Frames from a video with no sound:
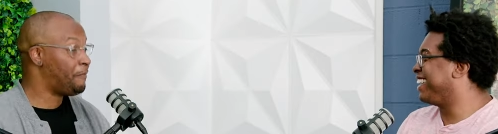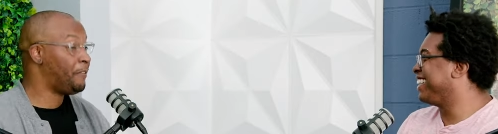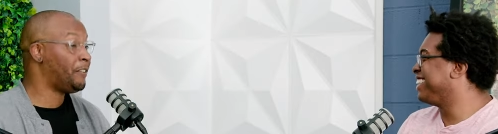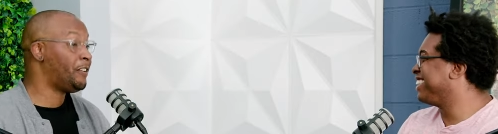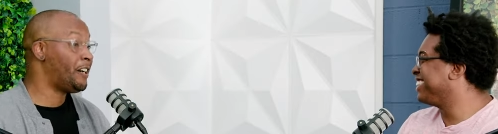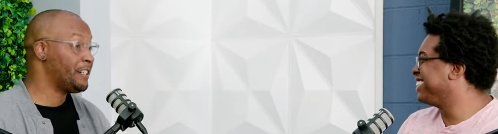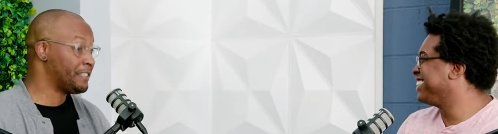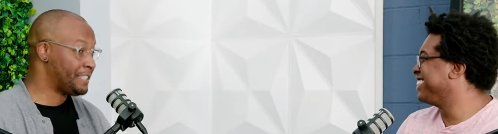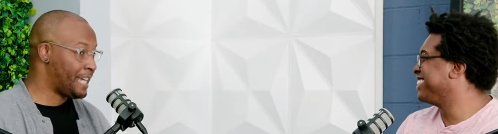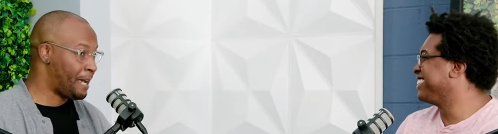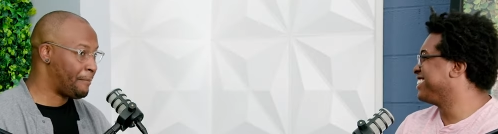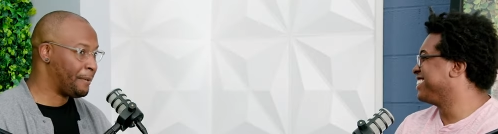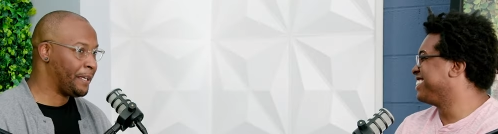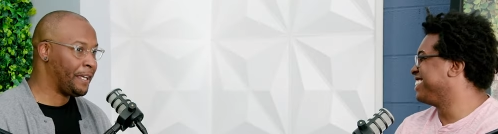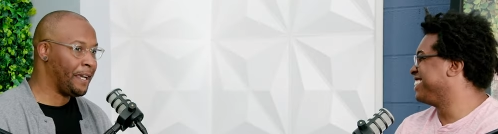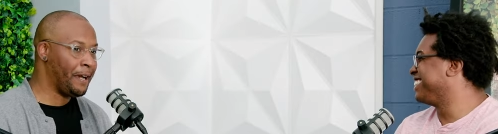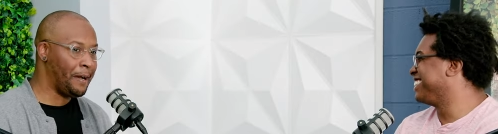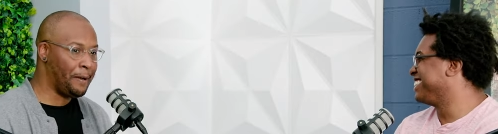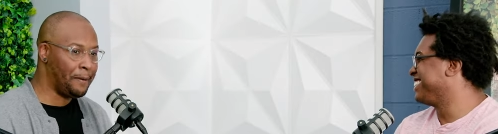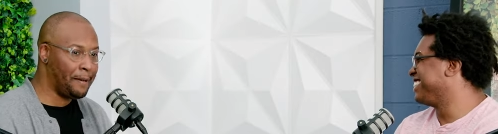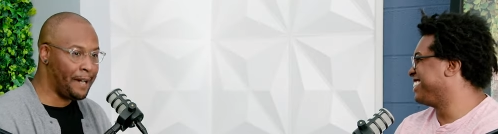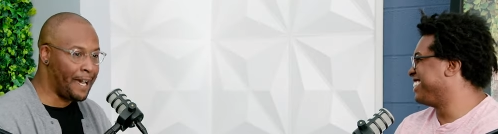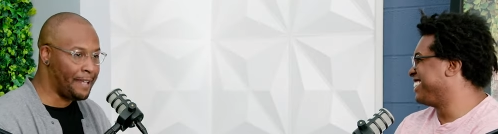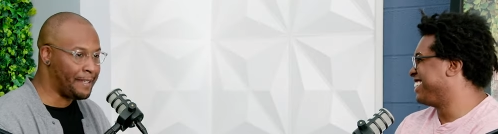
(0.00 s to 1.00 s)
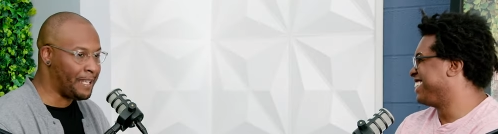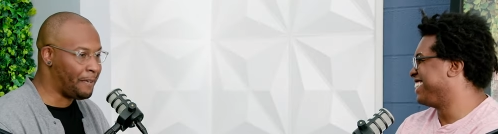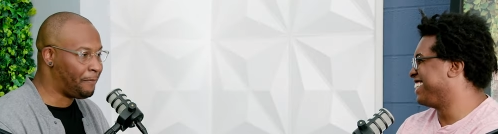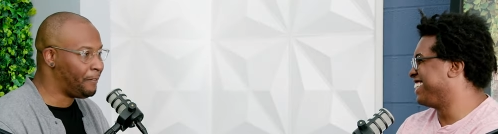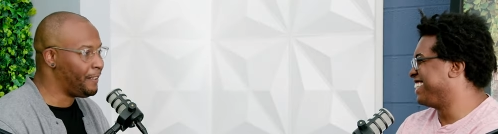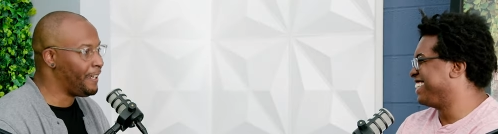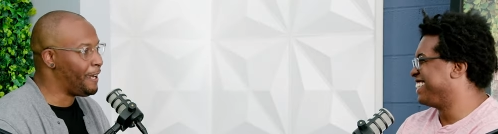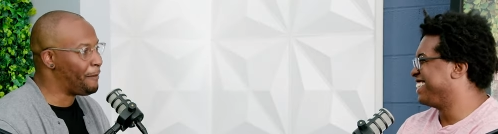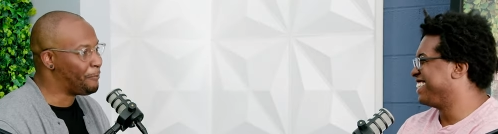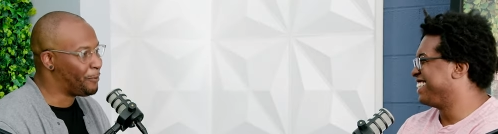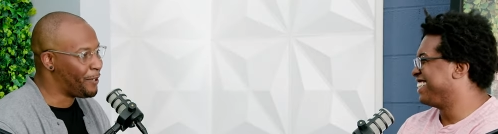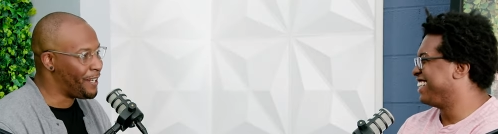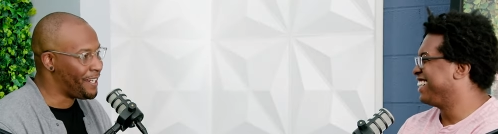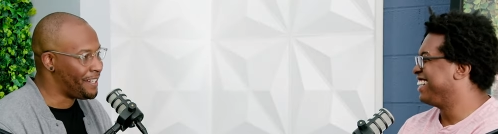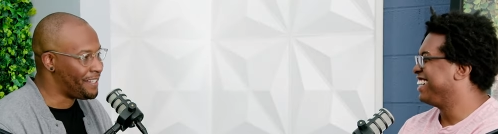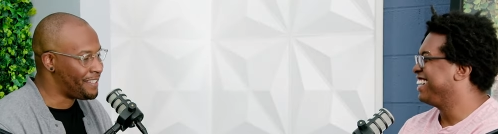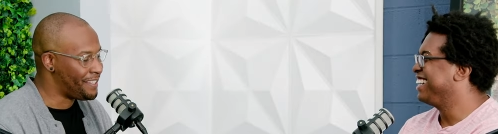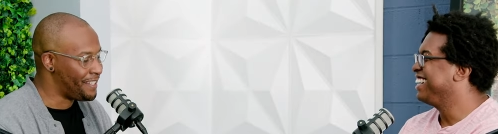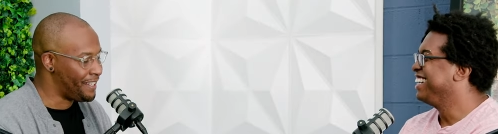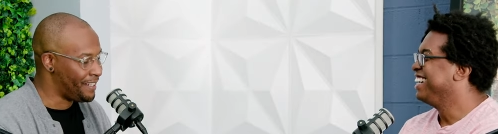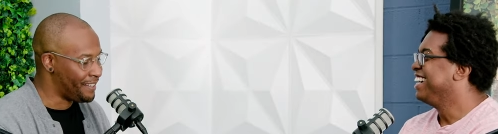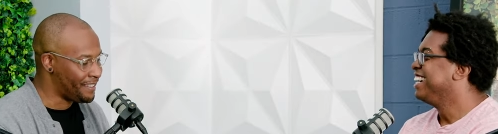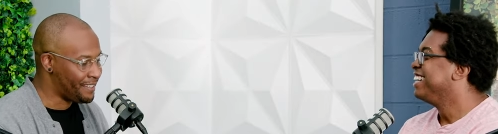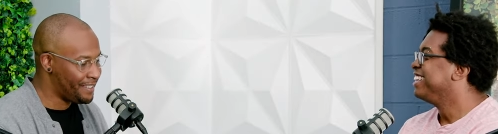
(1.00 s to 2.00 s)
Speaker 1: right? A long time ago. I definitely
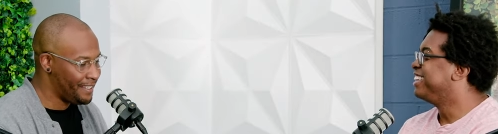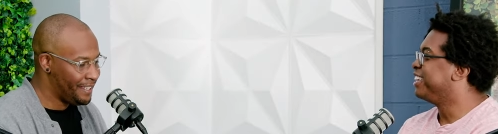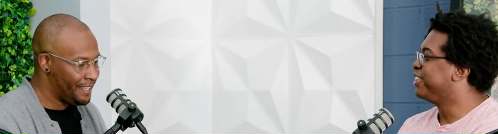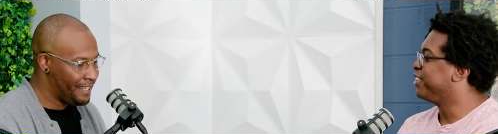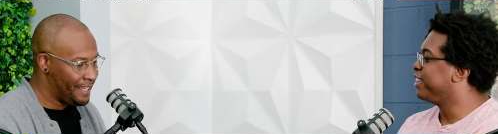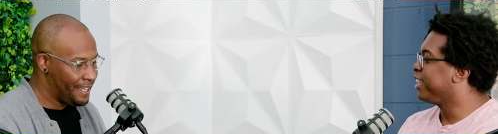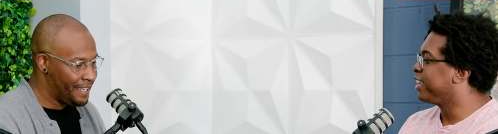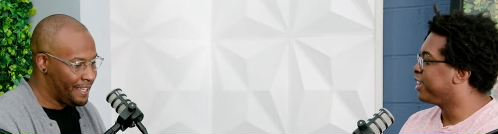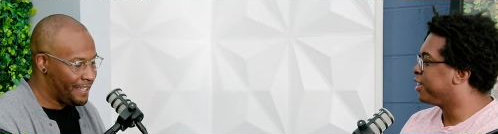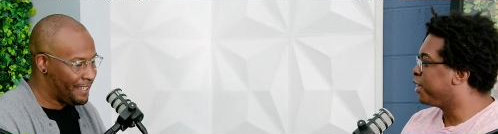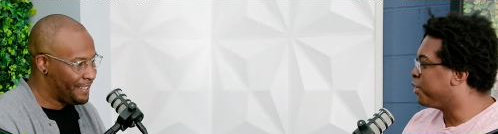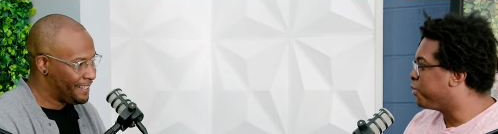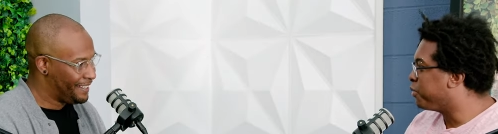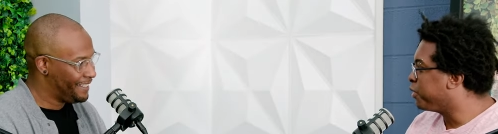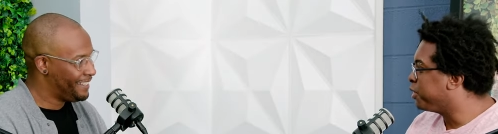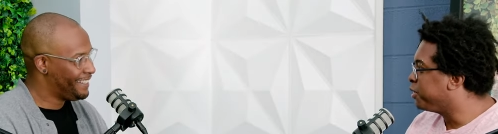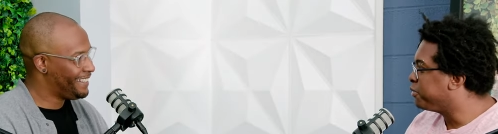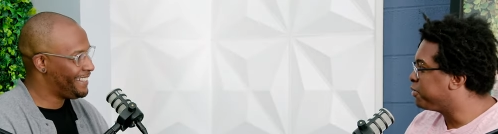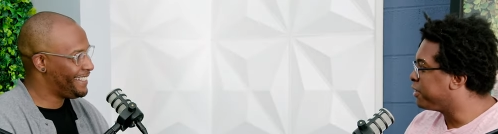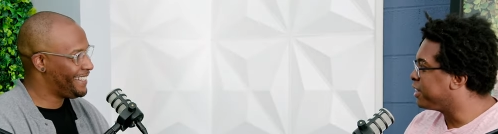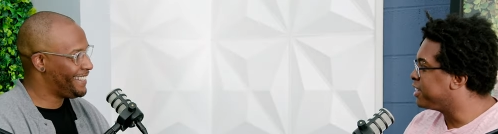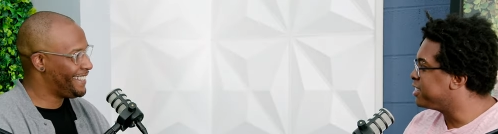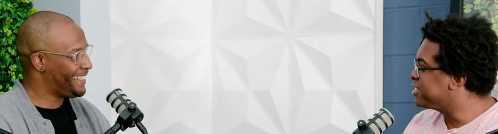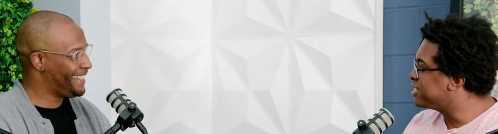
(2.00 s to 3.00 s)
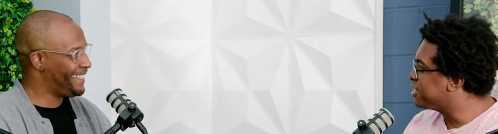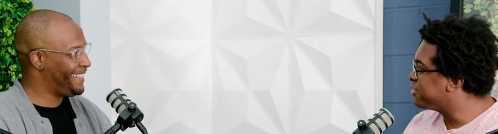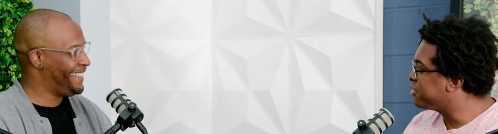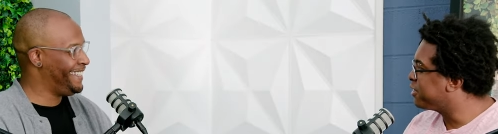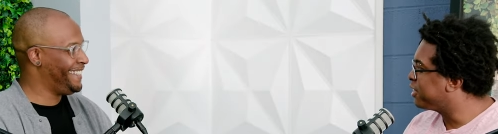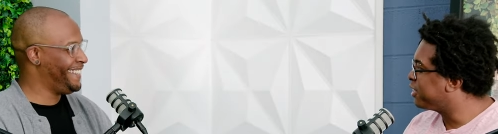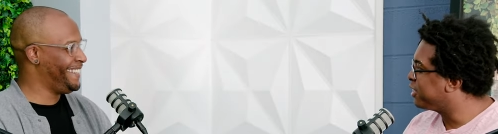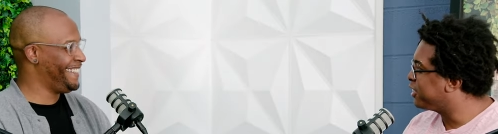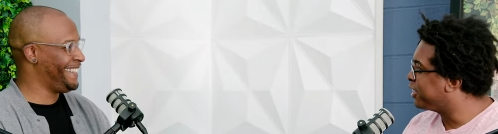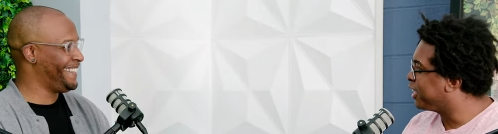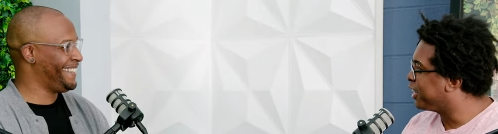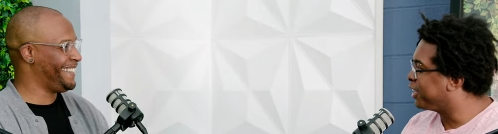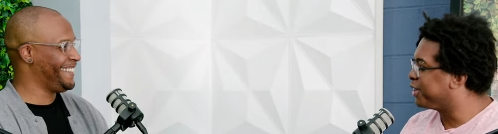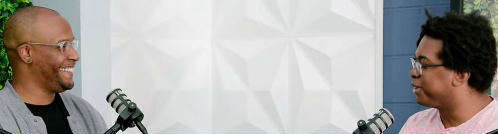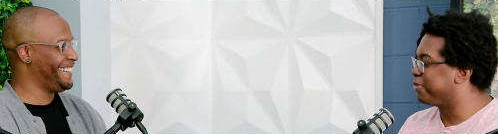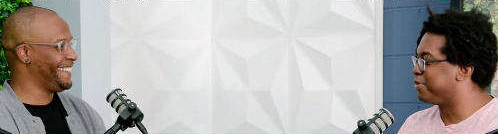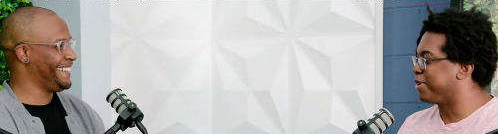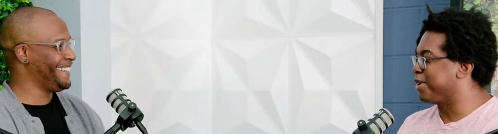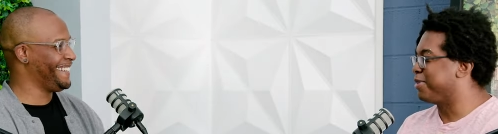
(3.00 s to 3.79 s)
upgraded since. They were like, yo, where are you finding seven hundred dollar